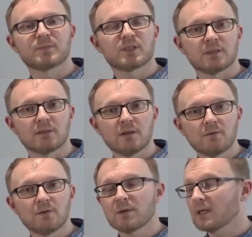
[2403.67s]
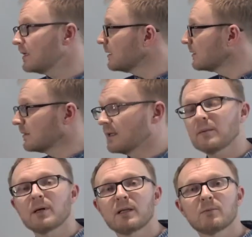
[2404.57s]
So if you are
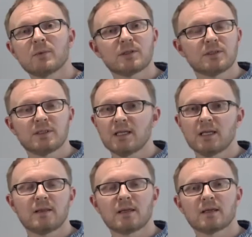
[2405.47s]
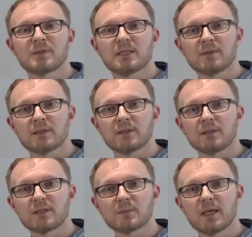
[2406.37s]
calibrating your monitor and anything comes up that you
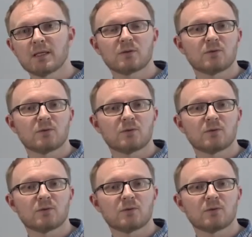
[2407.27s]
don't expect